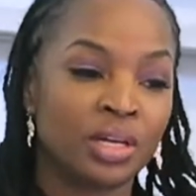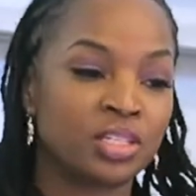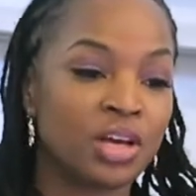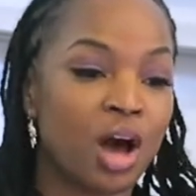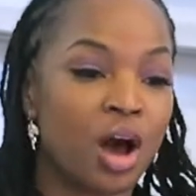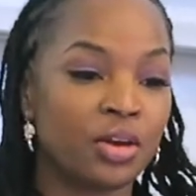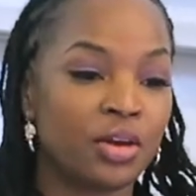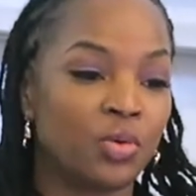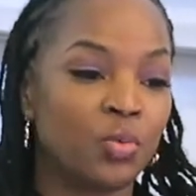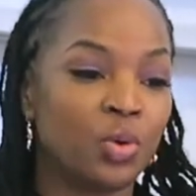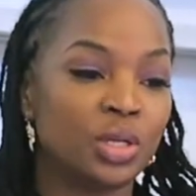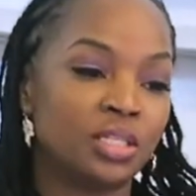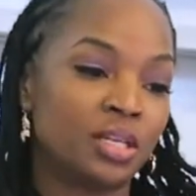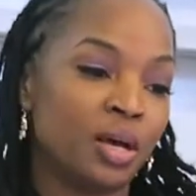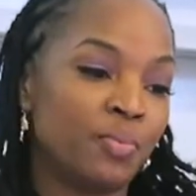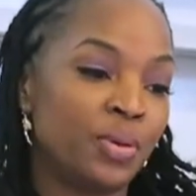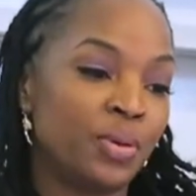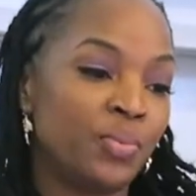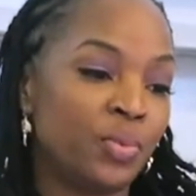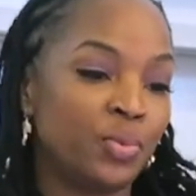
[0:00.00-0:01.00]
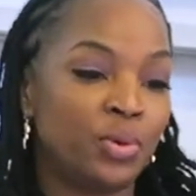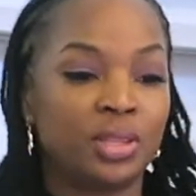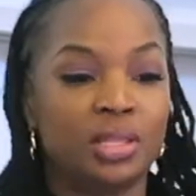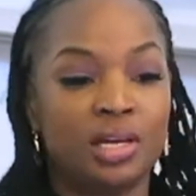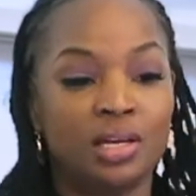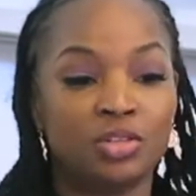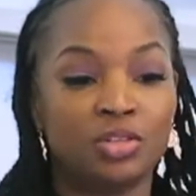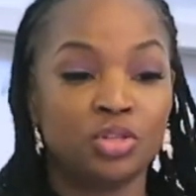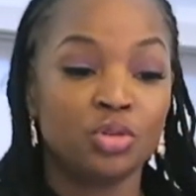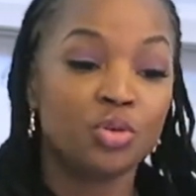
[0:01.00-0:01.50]
talking what some people would
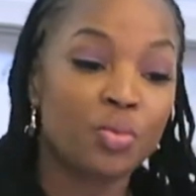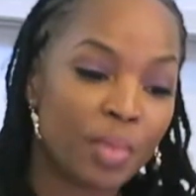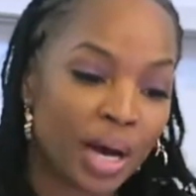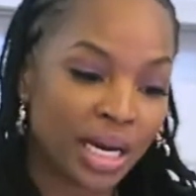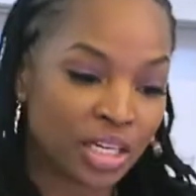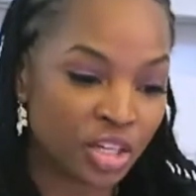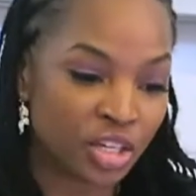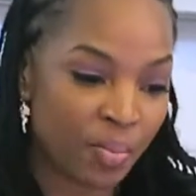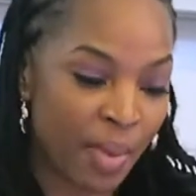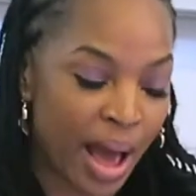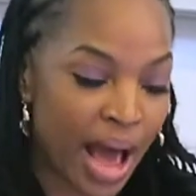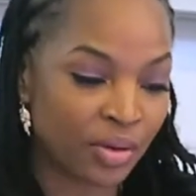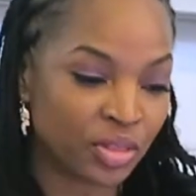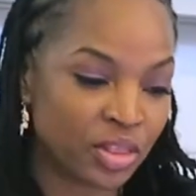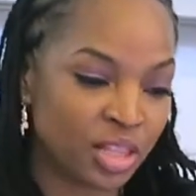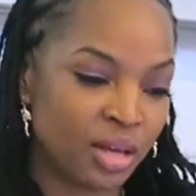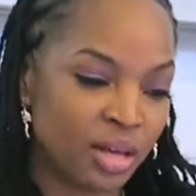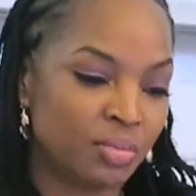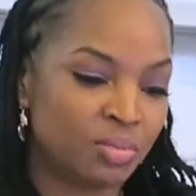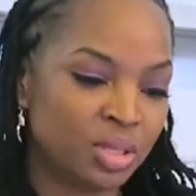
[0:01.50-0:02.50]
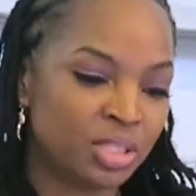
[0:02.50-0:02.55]
think too much about them.